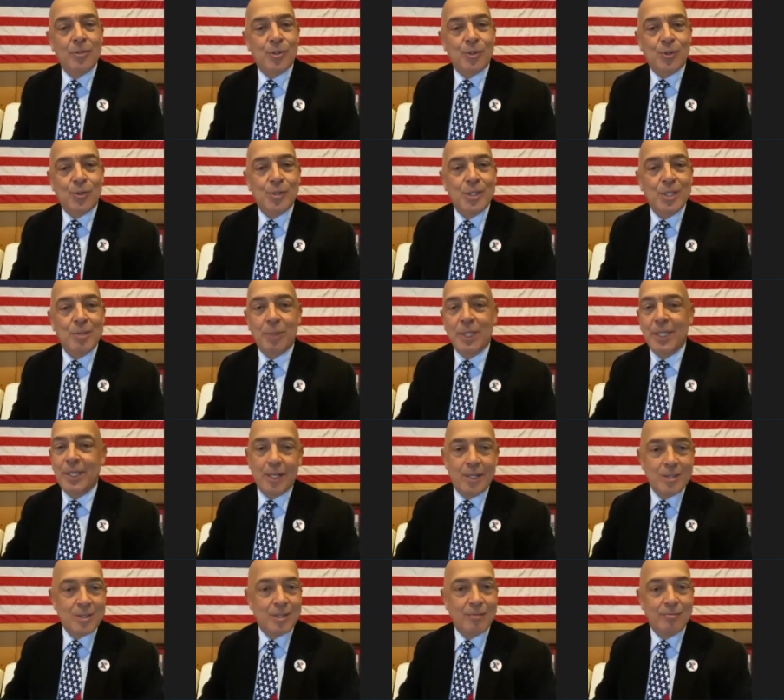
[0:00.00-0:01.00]
the
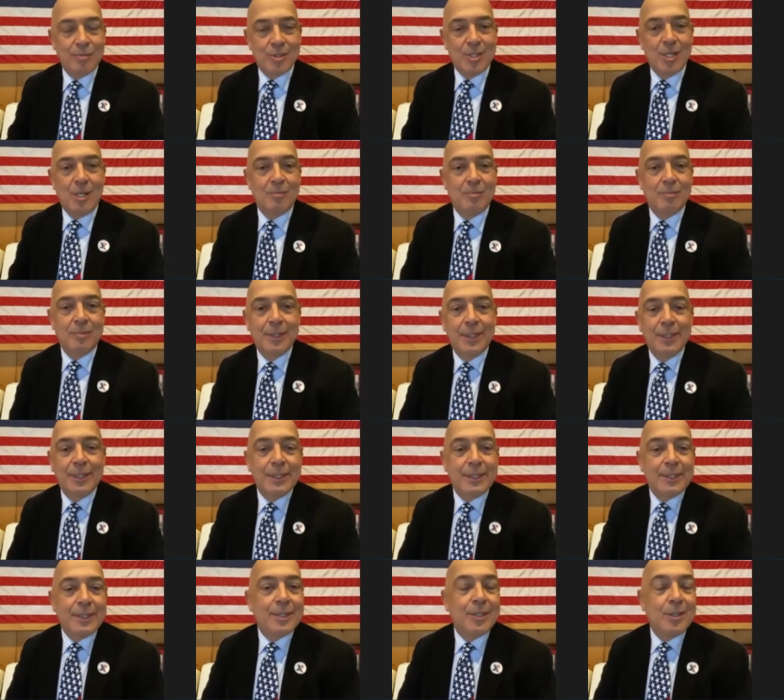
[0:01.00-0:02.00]
because of some,
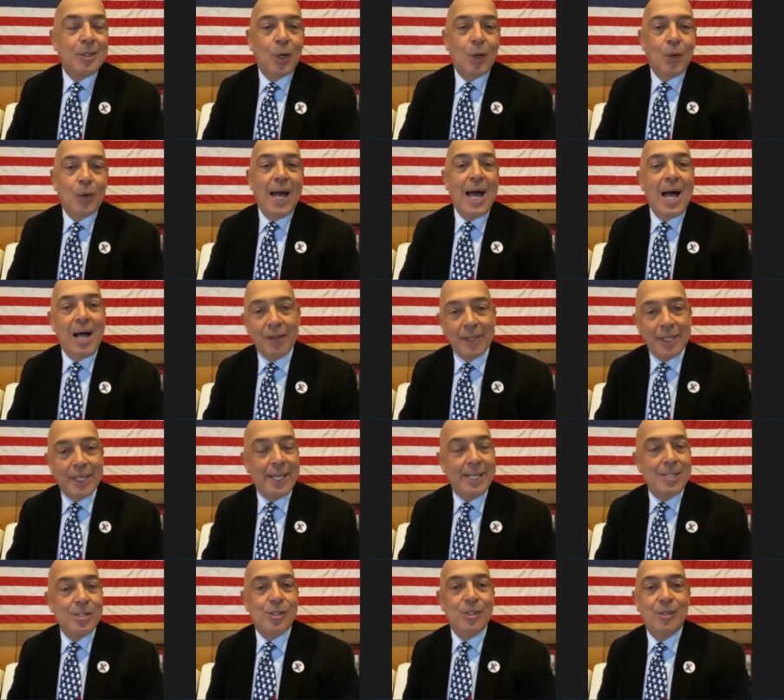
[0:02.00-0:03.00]
you know,
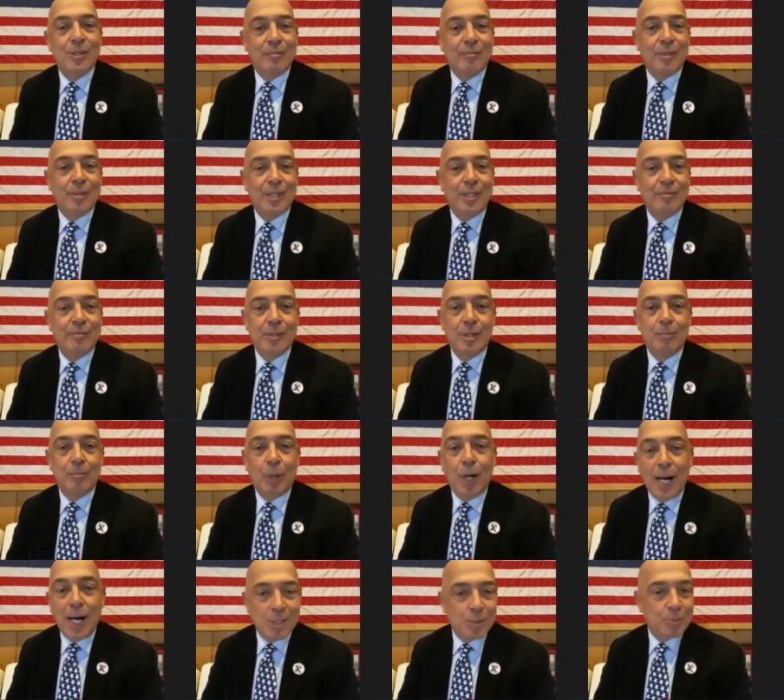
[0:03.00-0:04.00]
allegation of a, of a
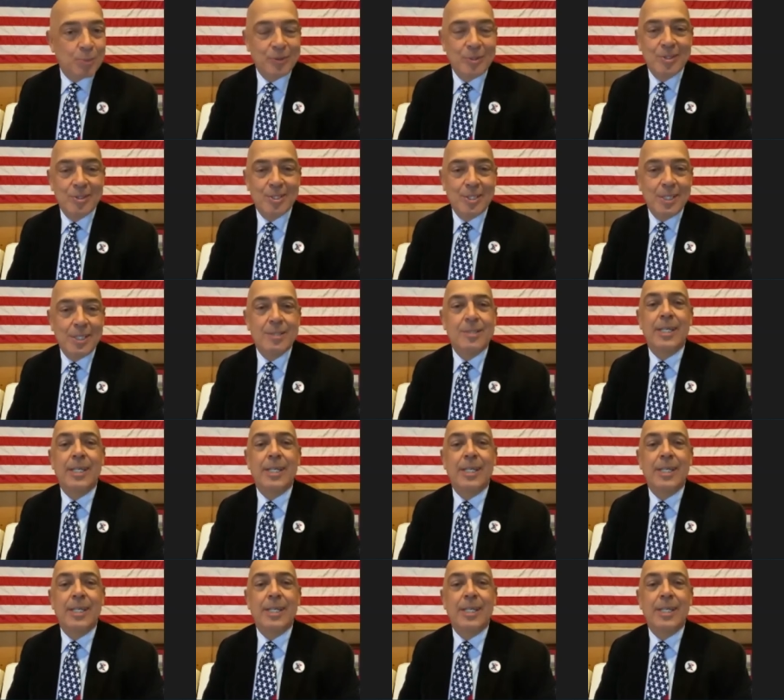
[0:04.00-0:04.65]
possible disease.